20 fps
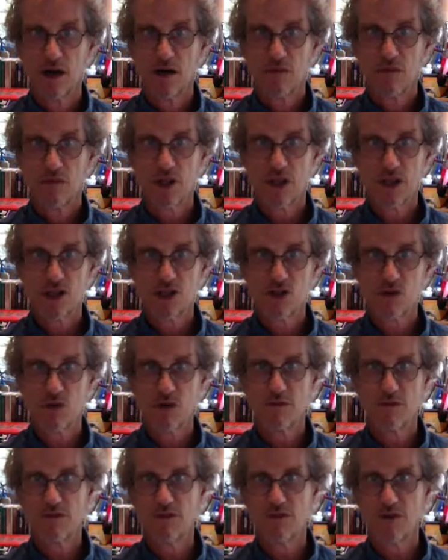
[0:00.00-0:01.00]
really sort
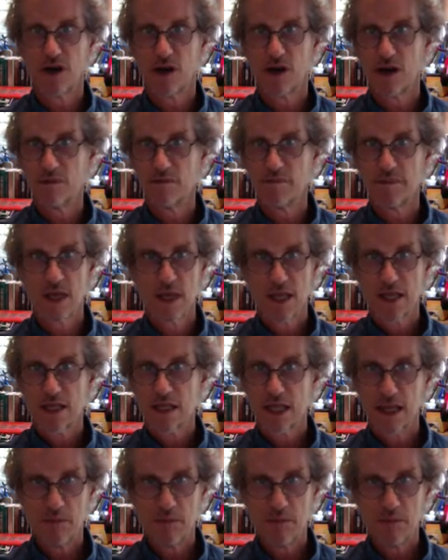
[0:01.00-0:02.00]
of
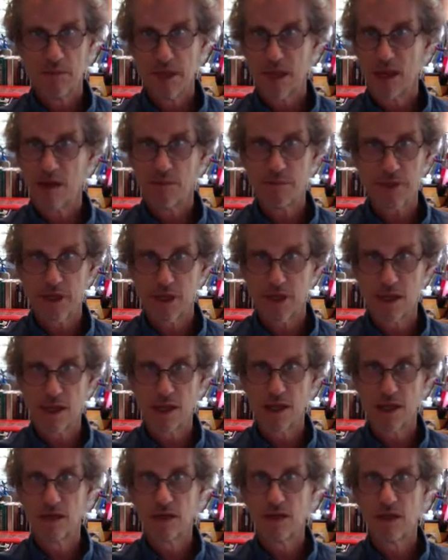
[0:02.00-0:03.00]
lit me up, and
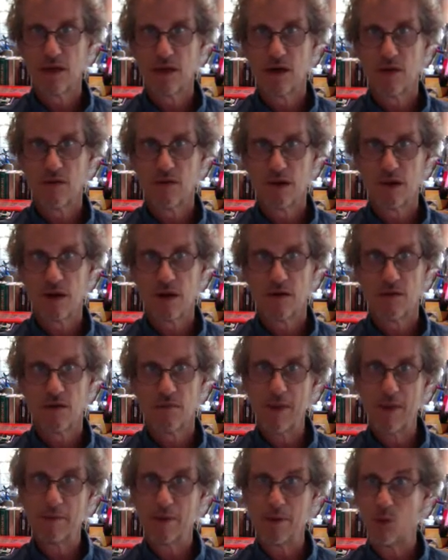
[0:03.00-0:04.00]
it
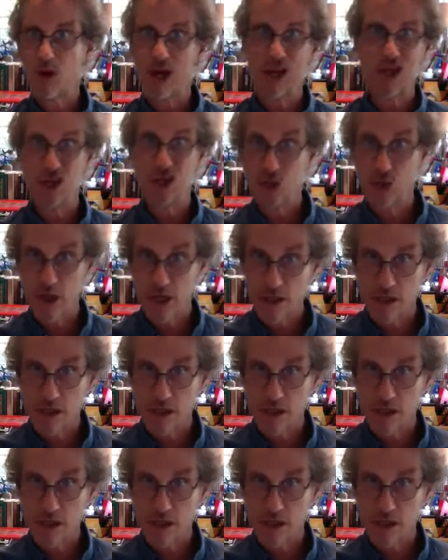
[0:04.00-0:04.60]
made me want to do it.